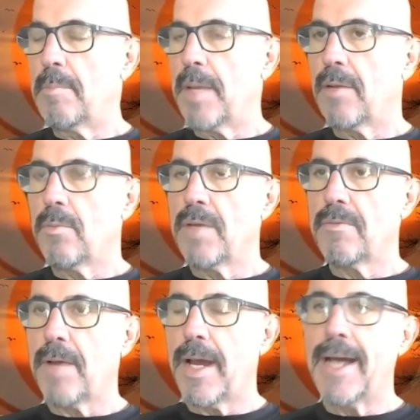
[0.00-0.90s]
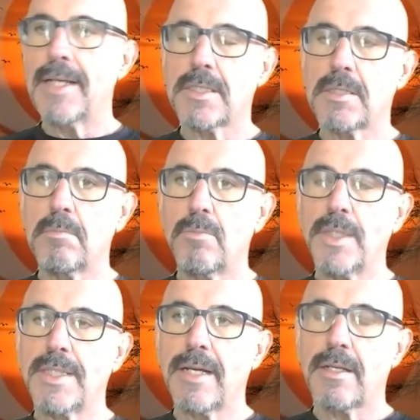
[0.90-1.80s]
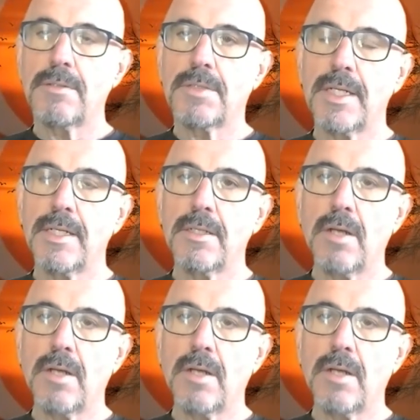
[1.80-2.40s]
And we've added some retailers in